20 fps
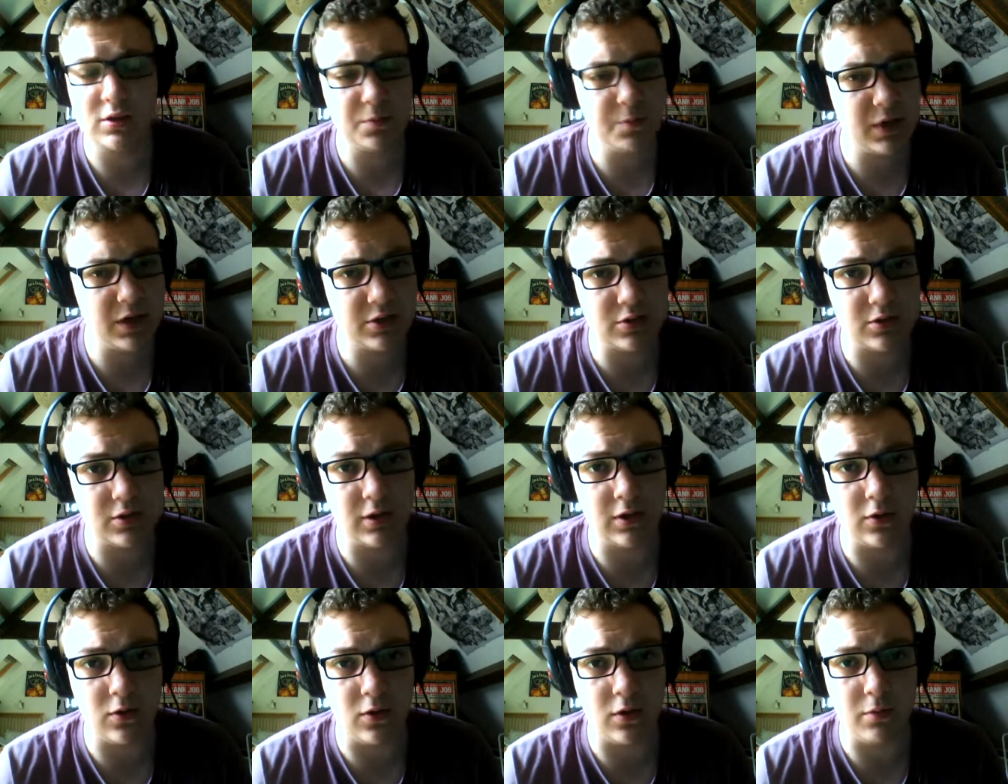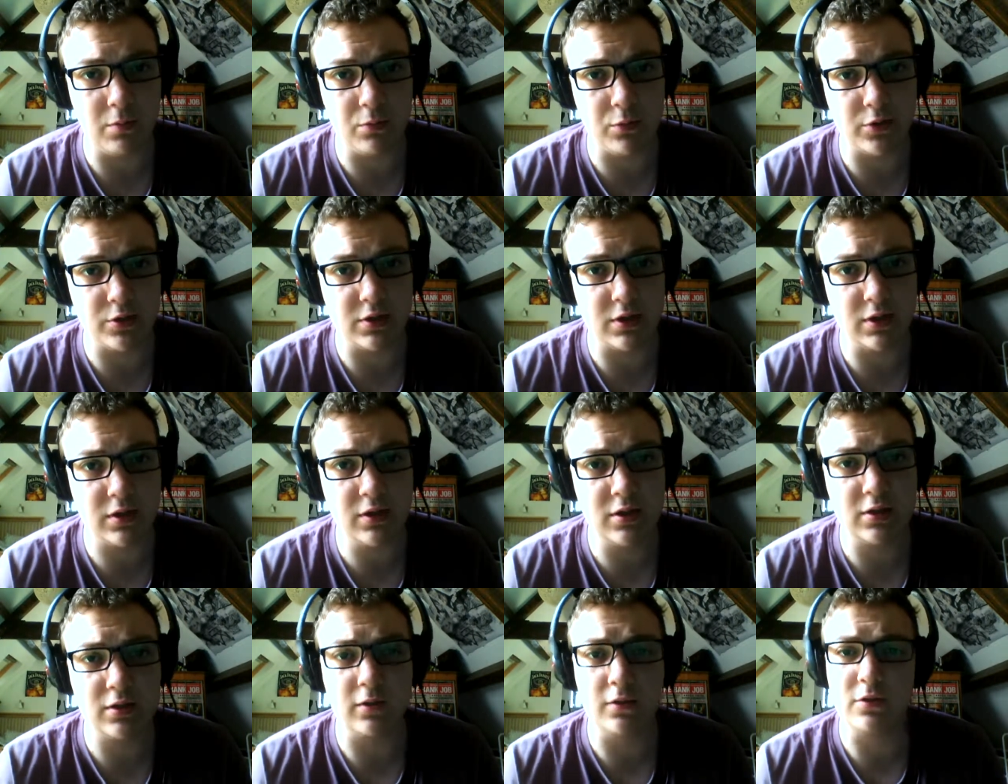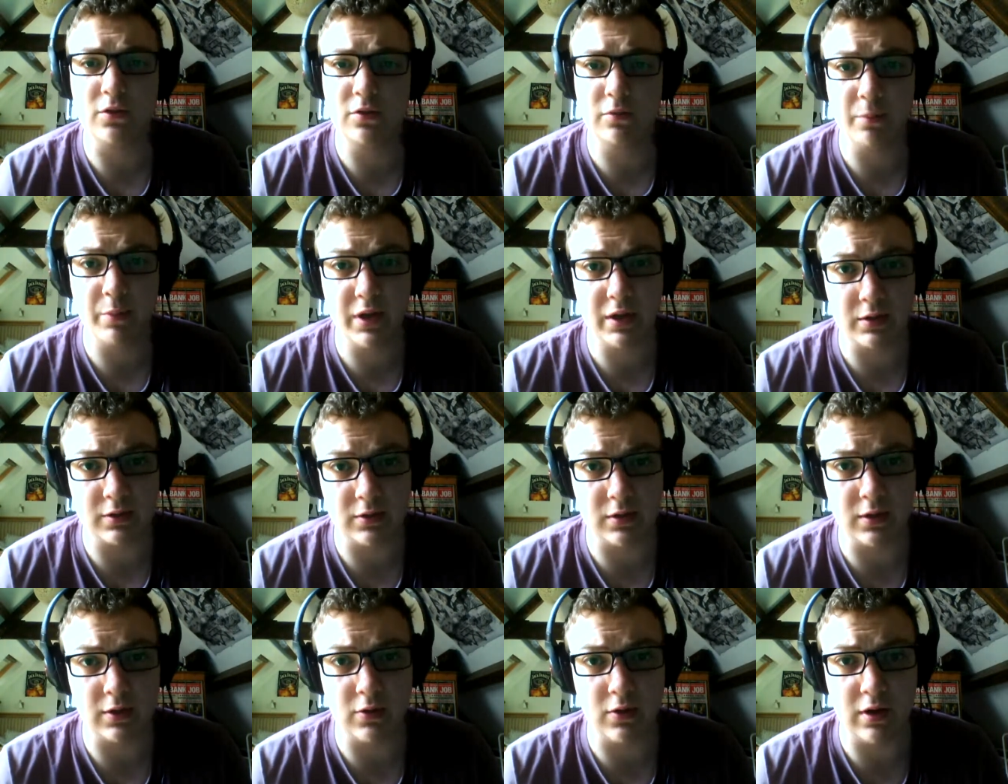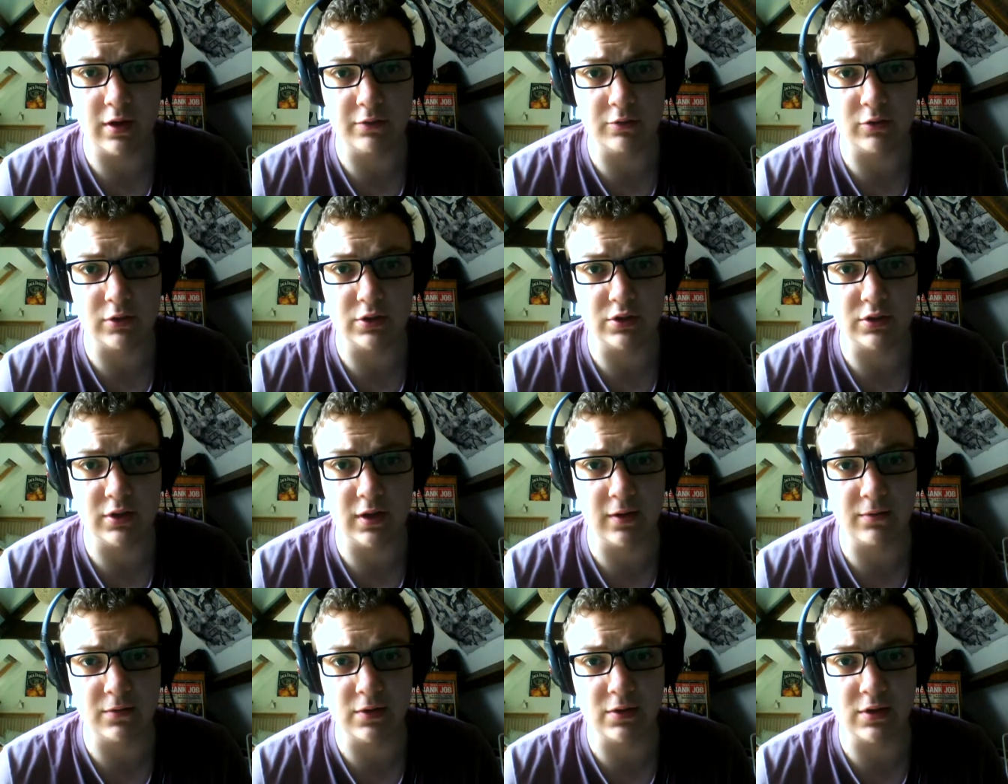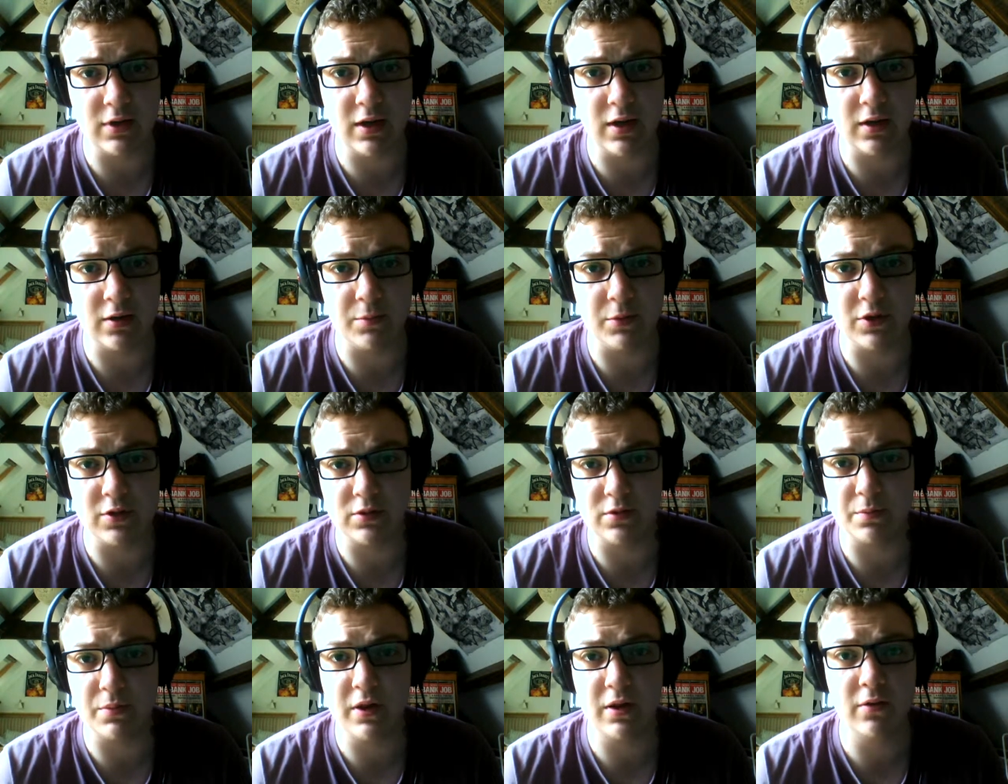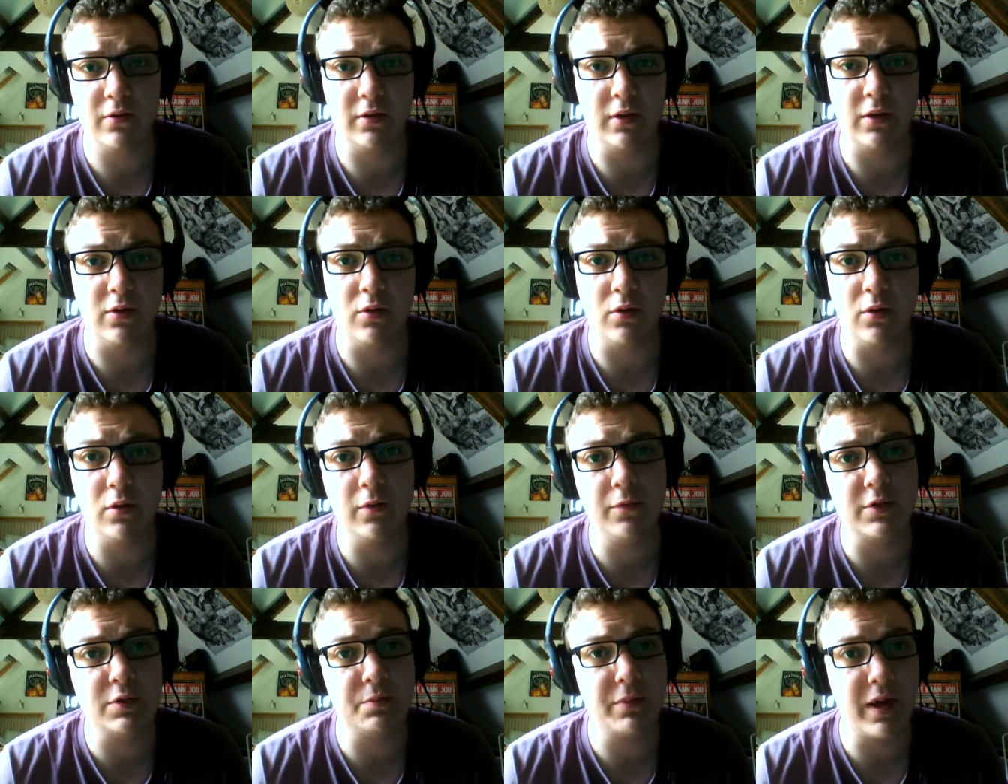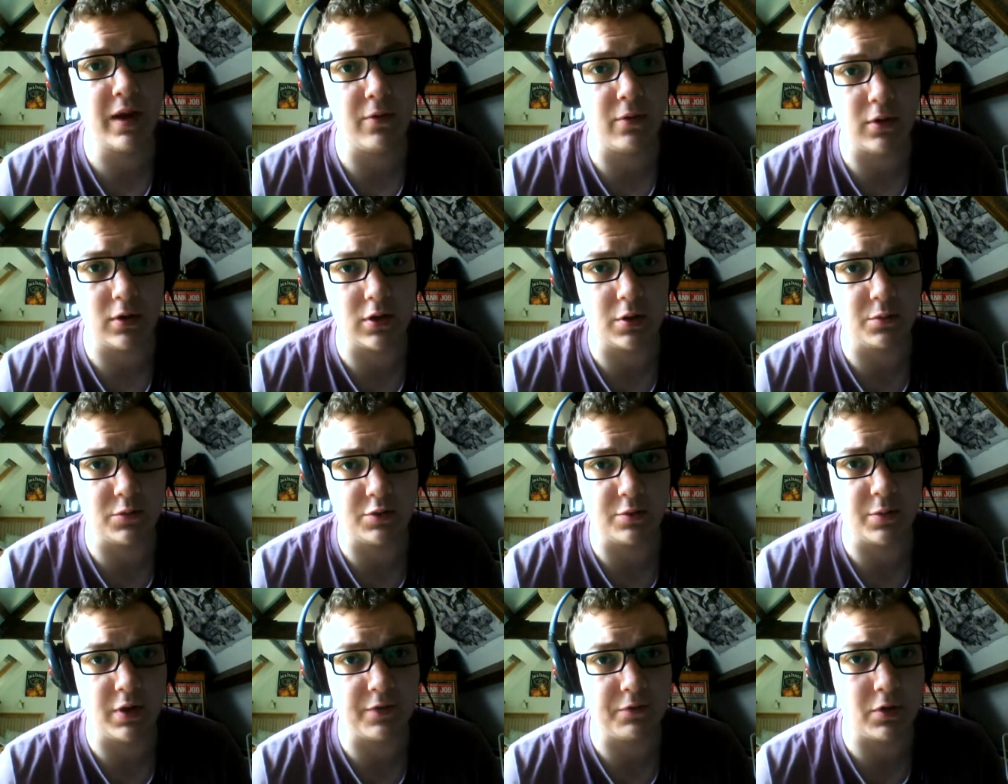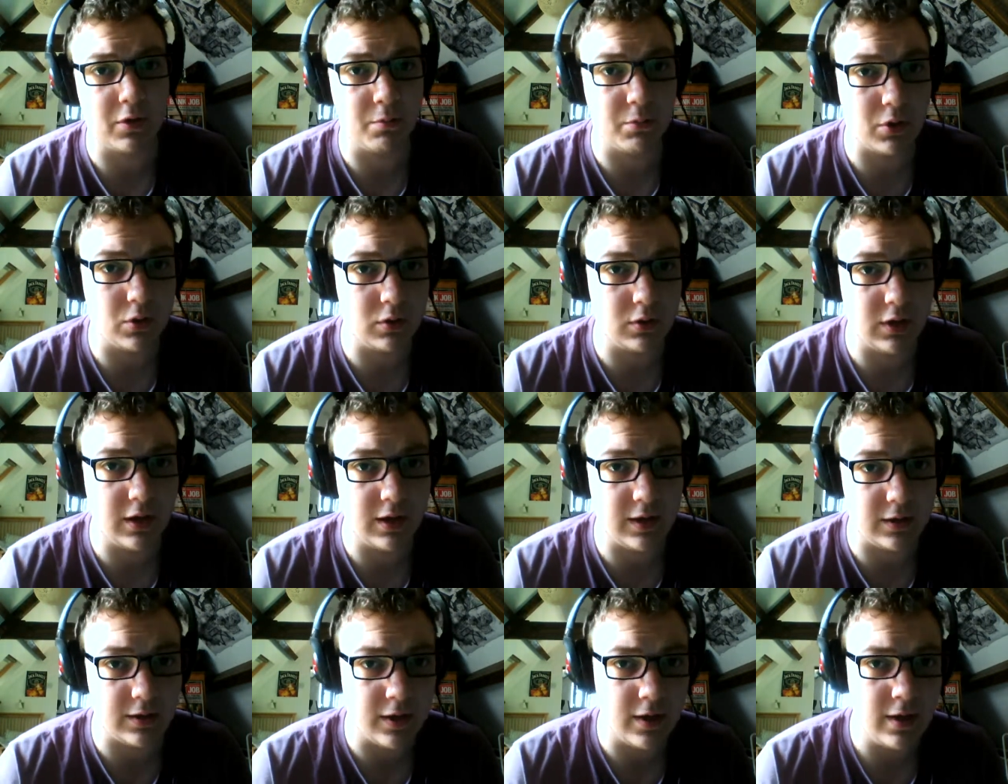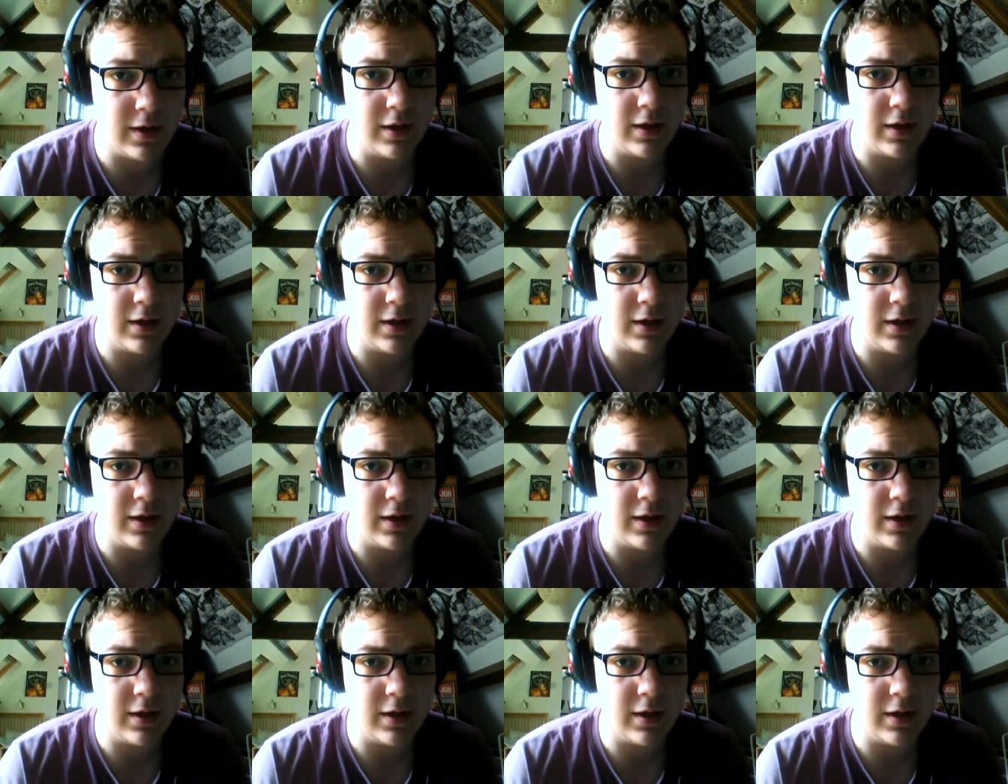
Especially not in Brazil, and especially not after he shaved his head, because apparently all of his power comes from having a bald head.